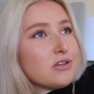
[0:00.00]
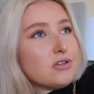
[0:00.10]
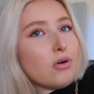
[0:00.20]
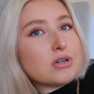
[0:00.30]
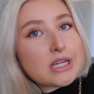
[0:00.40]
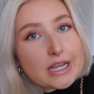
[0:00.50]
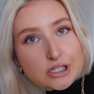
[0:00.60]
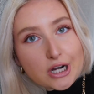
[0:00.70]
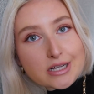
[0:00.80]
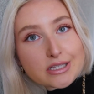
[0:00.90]
not
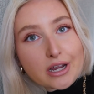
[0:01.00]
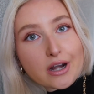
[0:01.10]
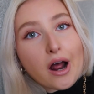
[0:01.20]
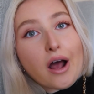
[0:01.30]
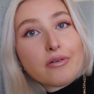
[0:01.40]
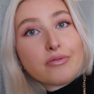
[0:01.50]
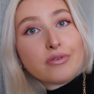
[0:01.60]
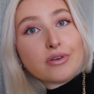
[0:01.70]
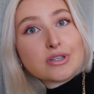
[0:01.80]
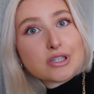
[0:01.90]
interesting enough
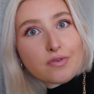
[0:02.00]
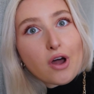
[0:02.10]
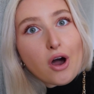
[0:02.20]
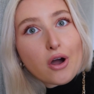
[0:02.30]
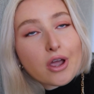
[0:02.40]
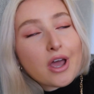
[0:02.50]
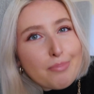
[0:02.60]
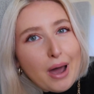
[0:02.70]
to vlog.